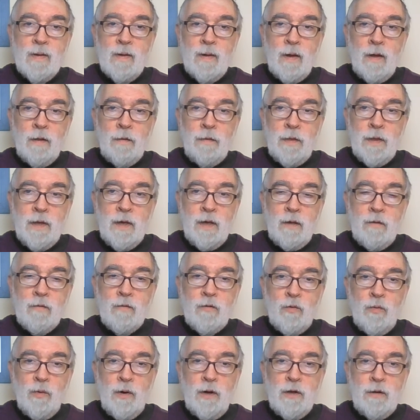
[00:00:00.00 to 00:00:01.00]
I think it's
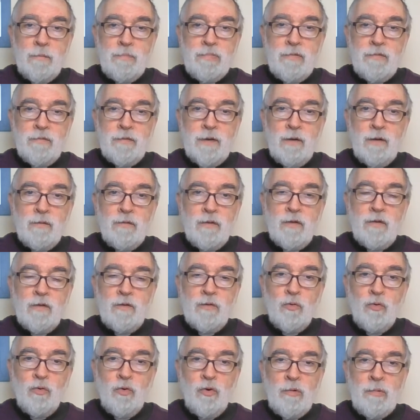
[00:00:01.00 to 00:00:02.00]
quite a profound
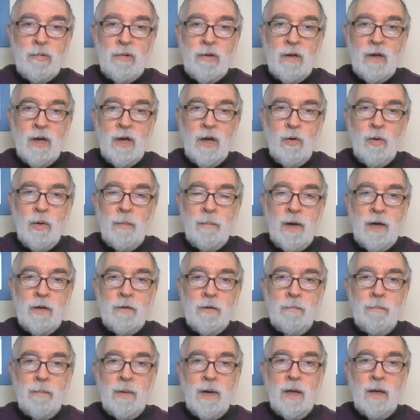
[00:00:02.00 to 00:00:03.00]
story how a
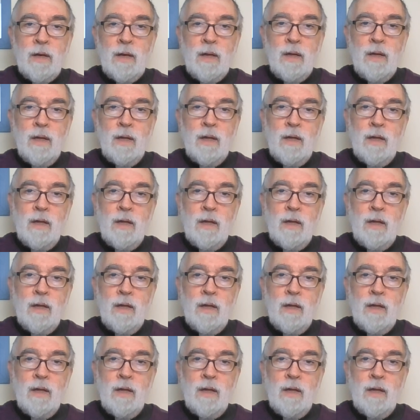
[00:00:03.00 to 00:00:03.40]
madman,